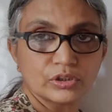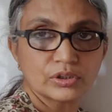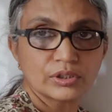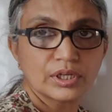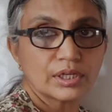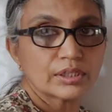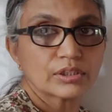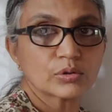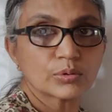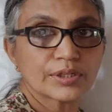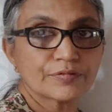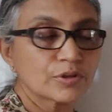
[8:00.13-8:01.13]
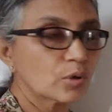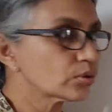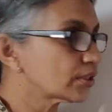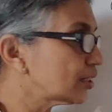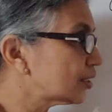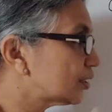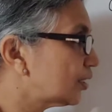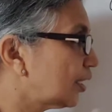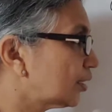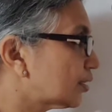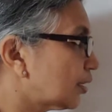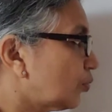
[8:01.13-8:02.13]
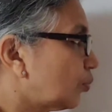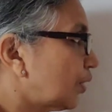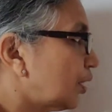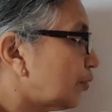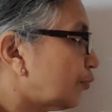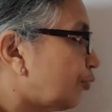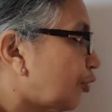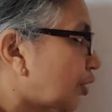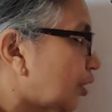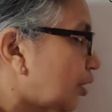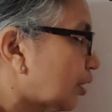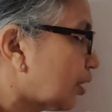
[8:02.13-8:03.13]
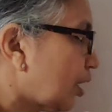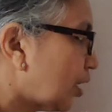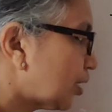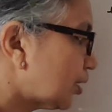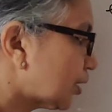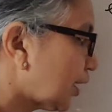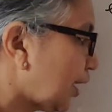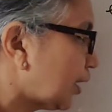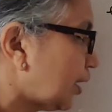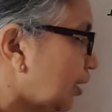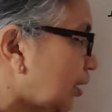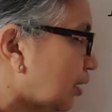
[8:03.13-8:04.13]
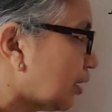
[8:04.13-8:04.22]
law, you would have noticed that for a current carrying